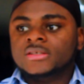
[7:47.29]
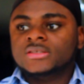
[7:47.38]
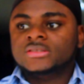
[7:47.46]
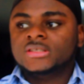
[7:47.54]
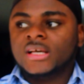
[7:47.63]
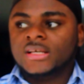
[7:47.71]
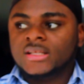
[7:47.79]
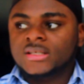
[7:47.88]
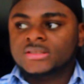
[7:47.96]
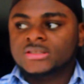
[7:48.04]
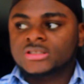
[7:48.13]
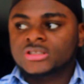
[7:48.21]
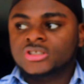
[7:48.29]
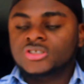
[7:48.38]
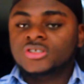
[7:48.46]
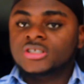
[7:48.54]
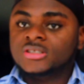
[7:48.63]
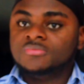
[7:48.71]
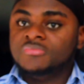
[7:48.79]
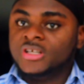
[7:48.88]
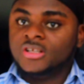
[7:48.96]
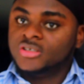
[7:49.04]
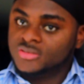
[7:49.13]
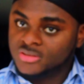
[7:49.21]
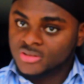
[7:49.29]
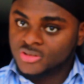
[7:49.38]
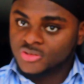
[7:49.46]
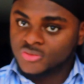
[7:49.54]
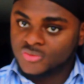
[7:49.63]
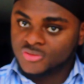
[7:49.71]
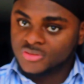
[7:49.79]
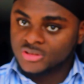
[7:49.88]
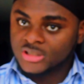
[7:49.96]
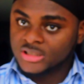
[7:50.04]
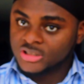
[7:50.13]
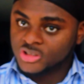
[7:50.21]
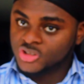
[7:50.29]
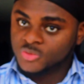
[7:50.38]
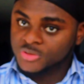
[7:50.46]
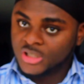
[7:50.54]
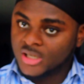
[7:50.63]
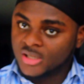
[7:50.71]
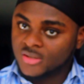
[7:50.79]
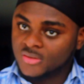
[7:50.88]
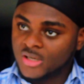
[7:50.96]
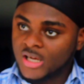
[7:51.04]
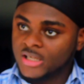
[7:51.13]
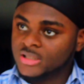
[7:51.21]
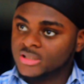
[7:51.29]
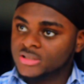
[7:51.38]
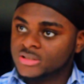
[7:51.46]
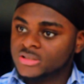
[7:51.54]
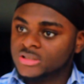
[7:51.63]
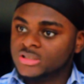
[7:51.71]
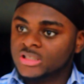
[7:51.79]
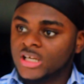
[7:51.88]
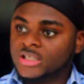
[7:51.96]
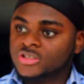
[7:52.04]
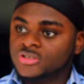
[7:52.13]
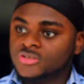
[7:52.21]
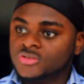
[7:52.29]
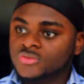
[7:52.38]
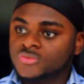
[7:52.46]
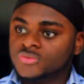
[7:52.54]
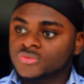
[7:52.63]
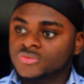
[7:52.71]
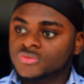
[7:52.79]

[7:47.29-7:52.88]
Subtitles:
saying this: you don't need millions to start a YouTube channel, and neither do you,